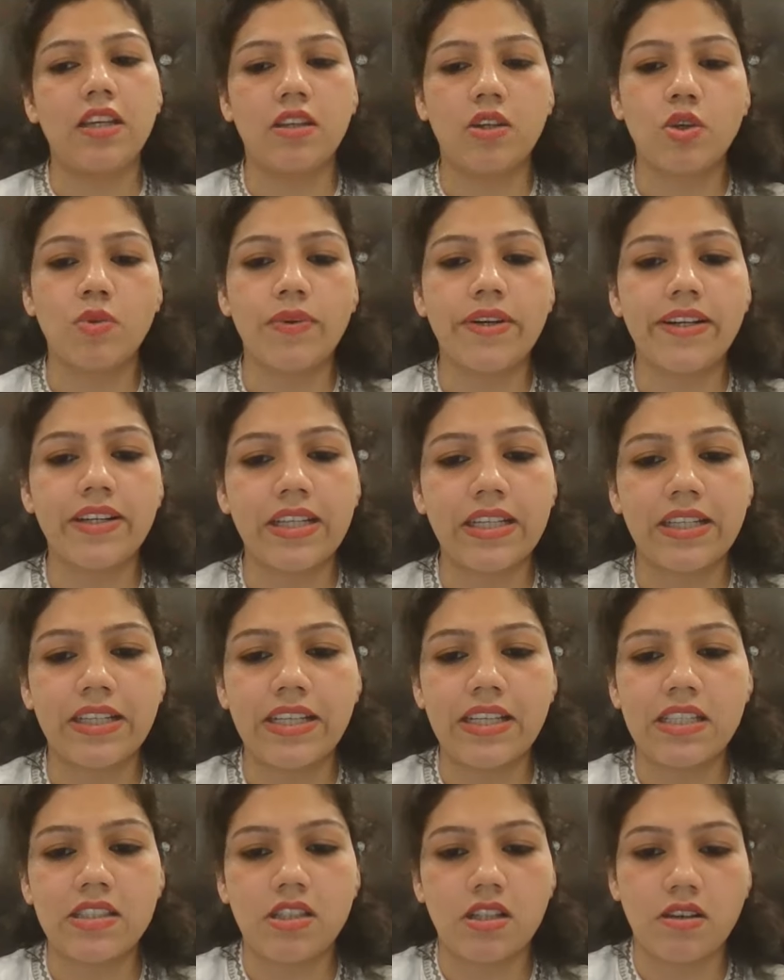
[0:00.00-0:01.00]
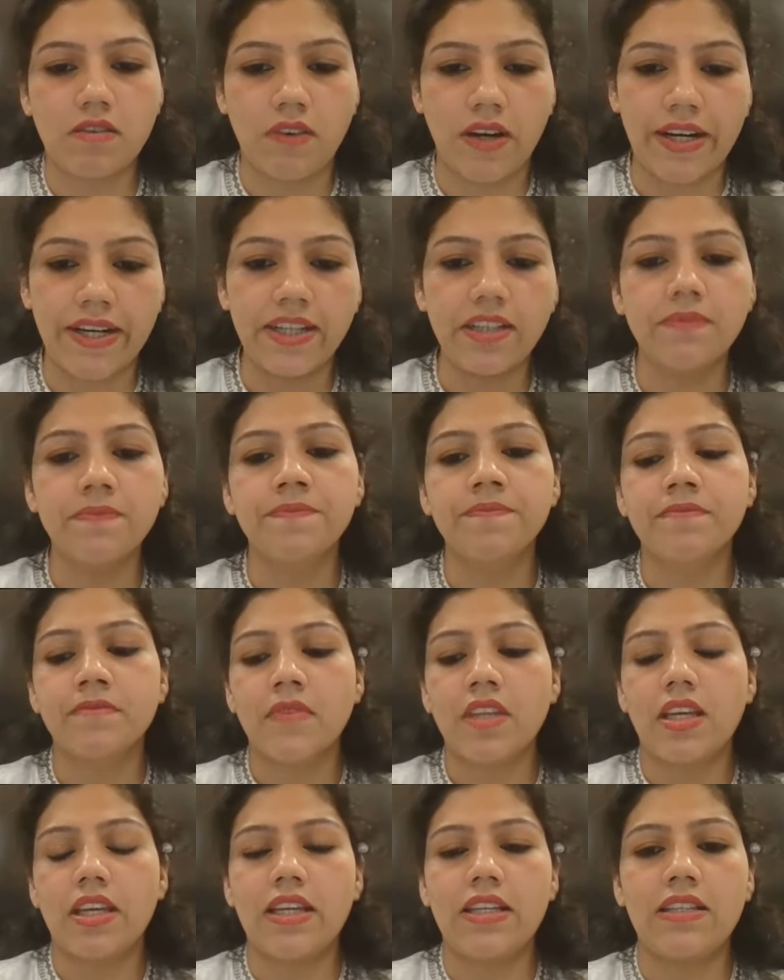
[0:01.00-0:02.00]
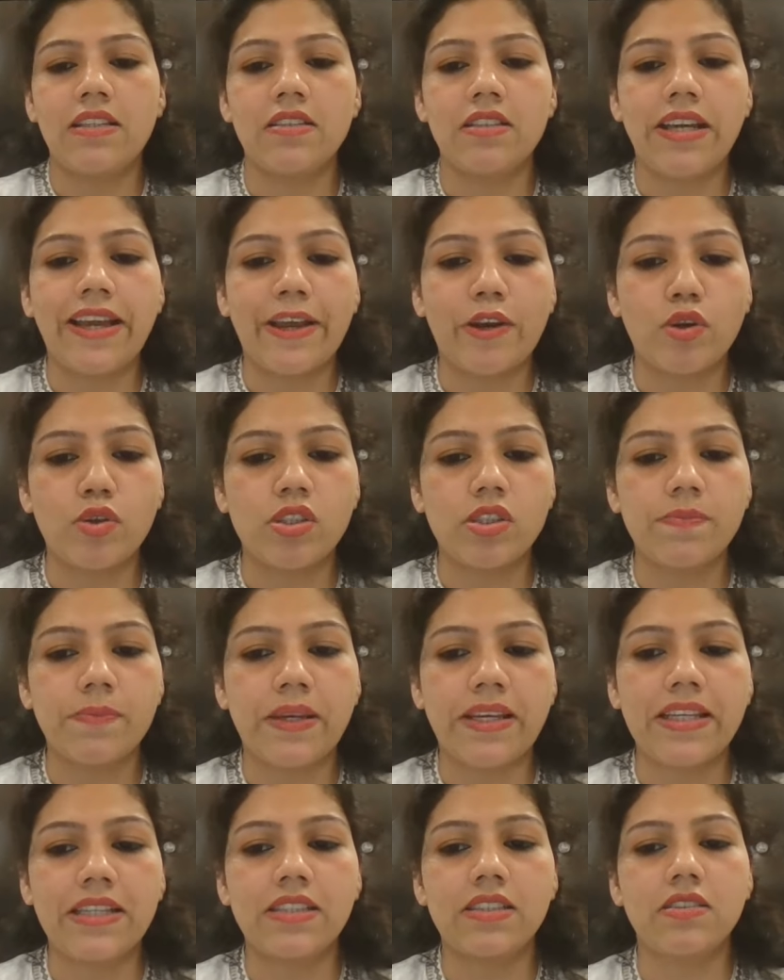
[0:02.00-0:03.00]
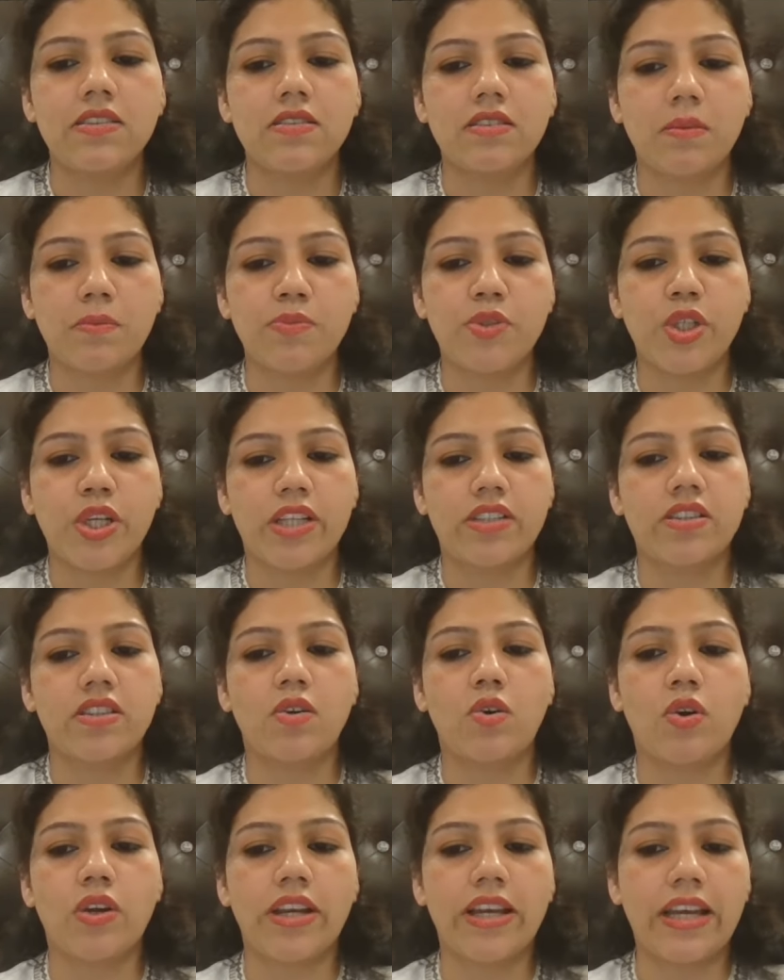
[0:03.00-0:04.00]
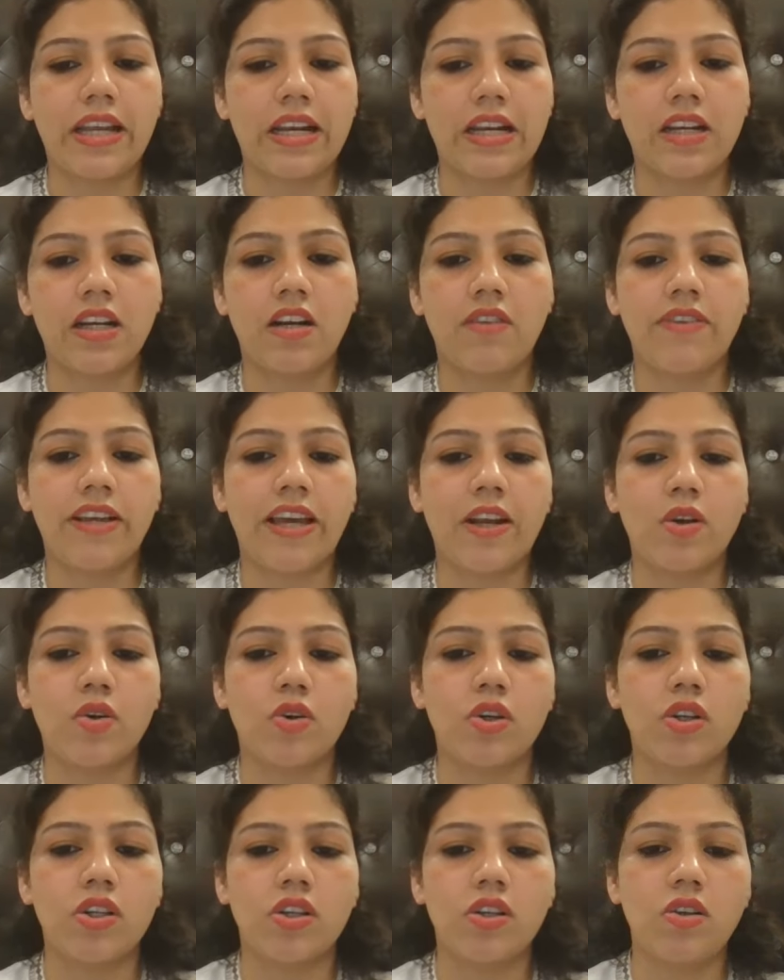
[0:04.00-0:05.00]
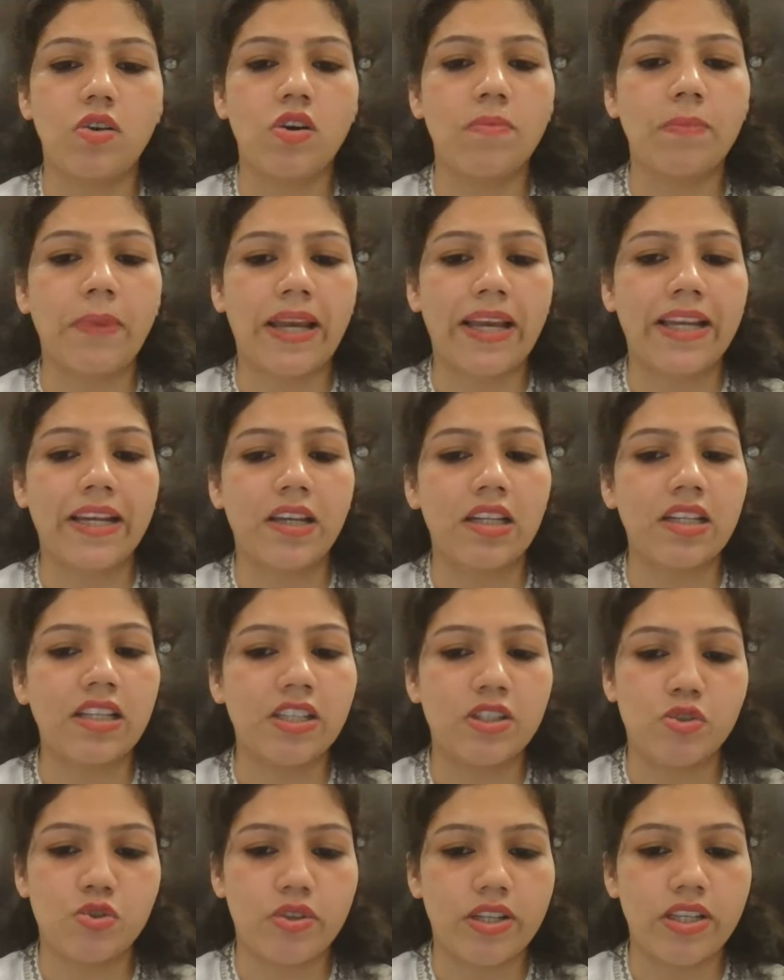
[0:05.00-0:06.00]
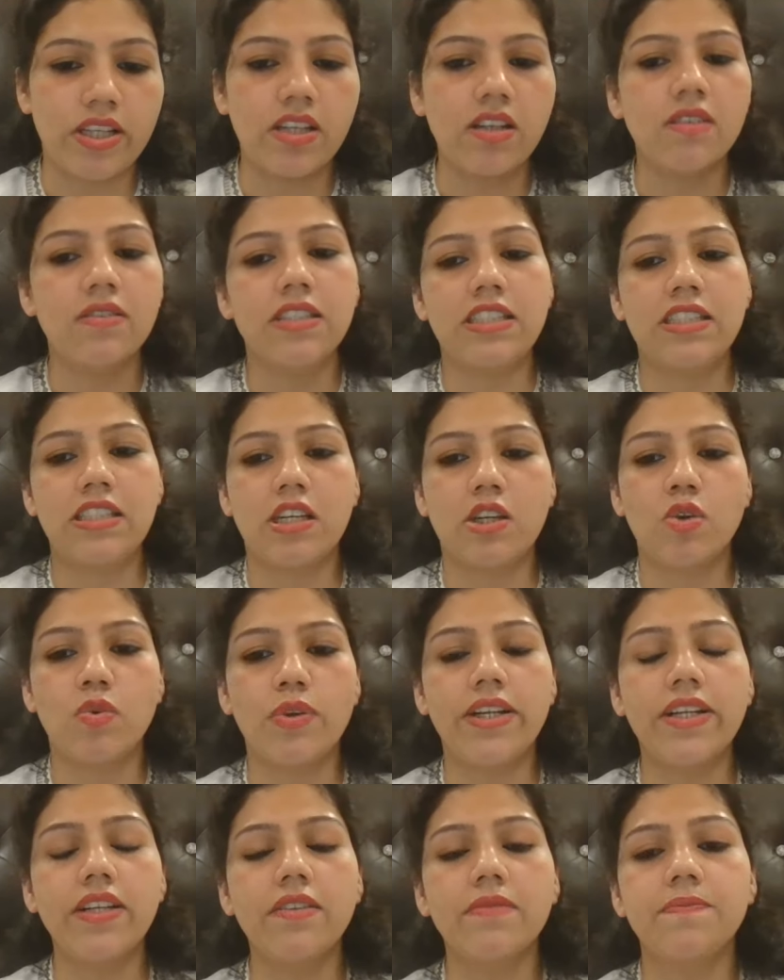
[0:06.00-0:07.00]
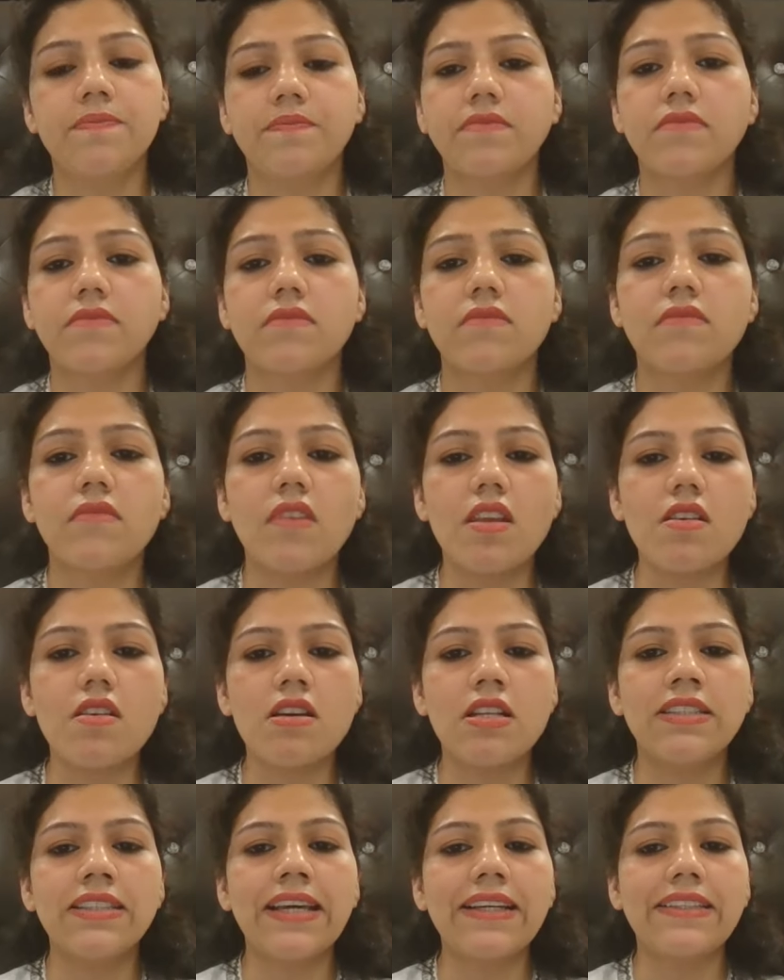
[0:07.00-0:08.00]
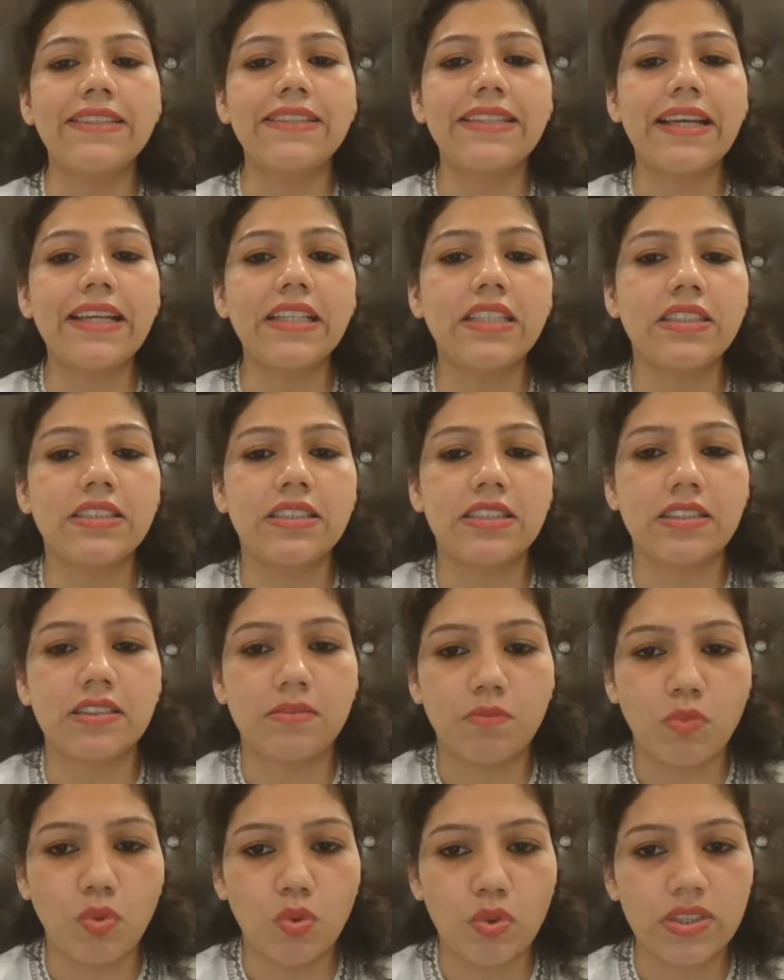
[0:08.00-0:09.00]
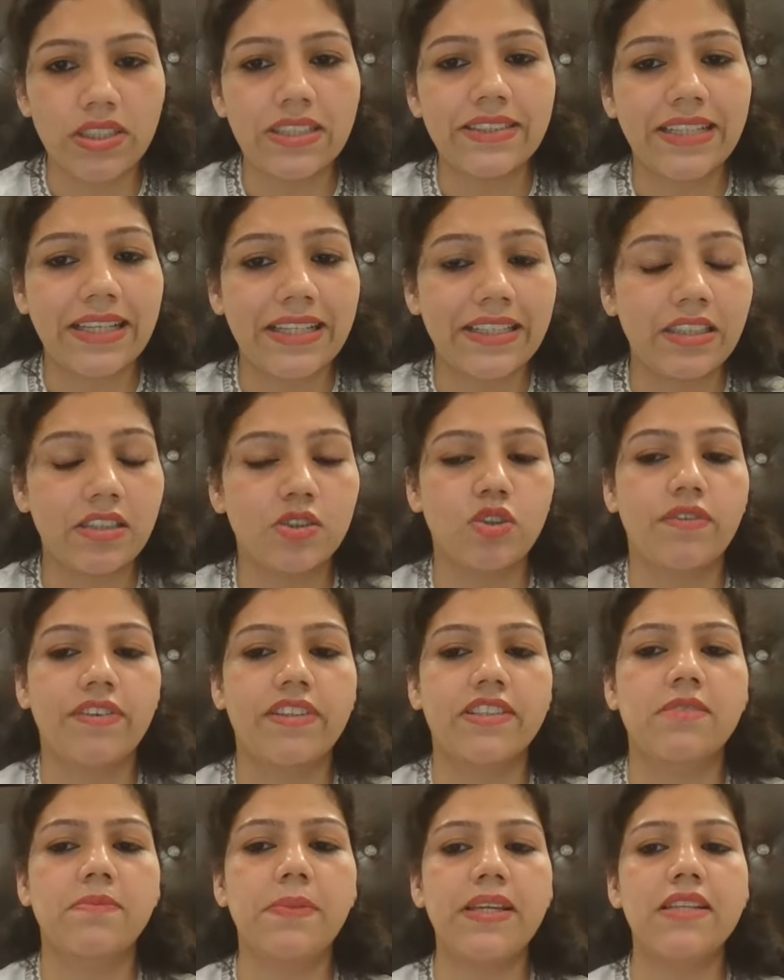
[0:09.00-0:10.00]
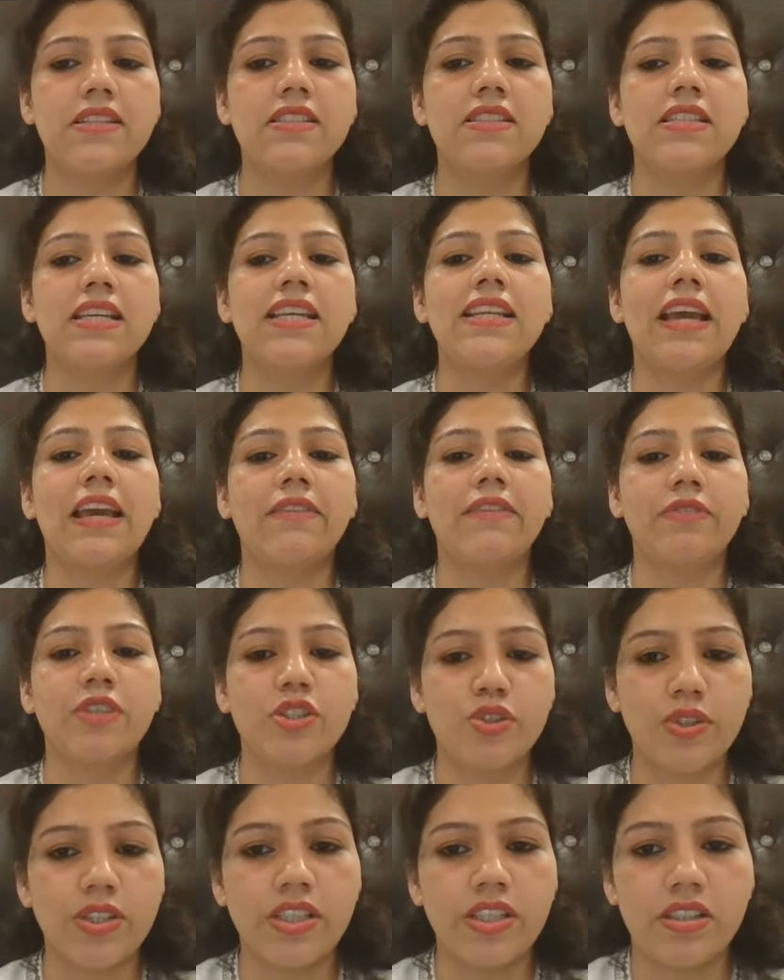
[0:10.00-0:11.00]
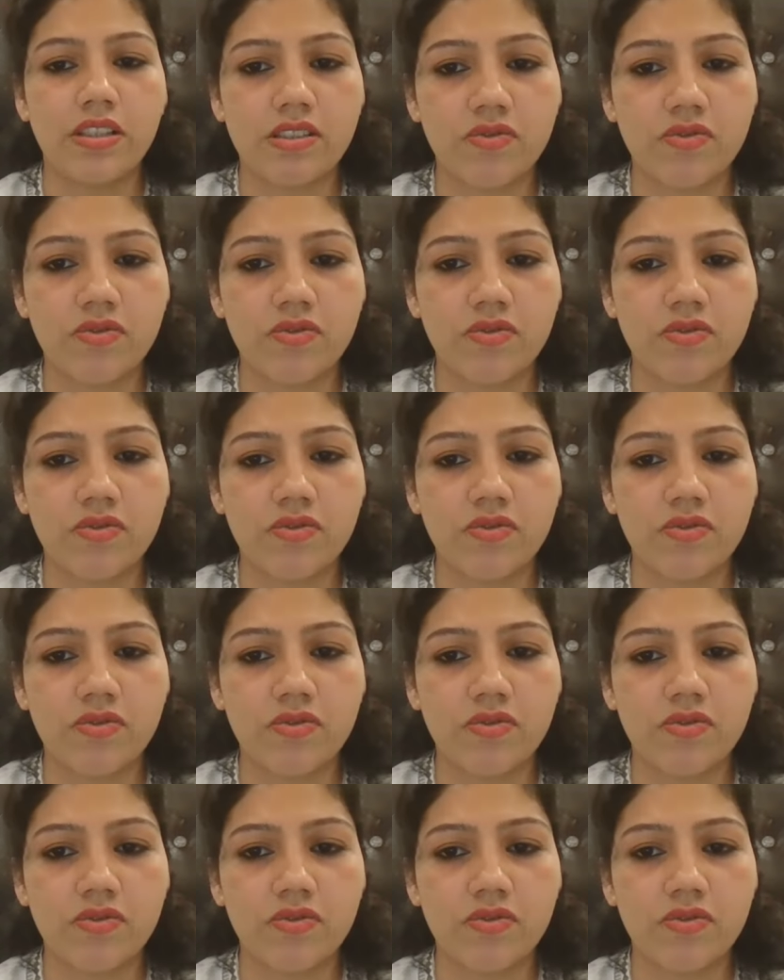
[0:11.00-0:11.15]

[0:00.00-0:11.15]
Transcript: degree is required in aerospace subject or aircraft, aeronautical or mechanical engineering is equivalent. Then 10 years of experience in aviation industry,